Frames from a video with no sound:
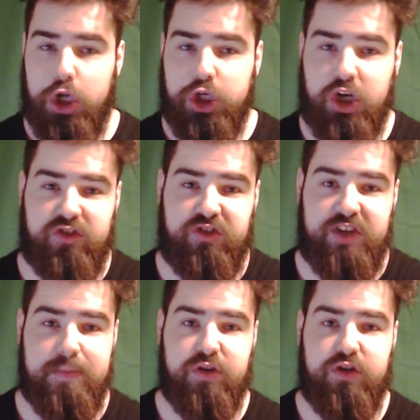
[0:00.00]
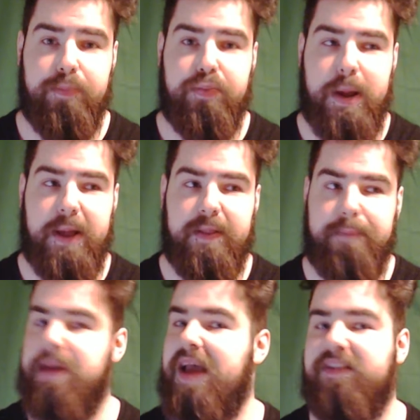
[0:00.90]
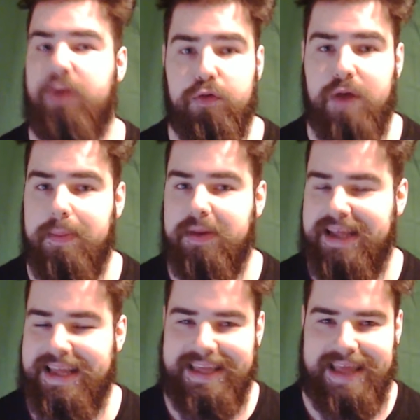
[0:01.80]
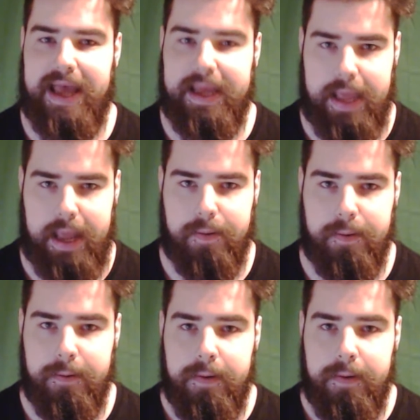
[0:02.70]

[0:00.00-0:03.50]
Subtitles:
just seemed to bring the best out of Remedy yet again.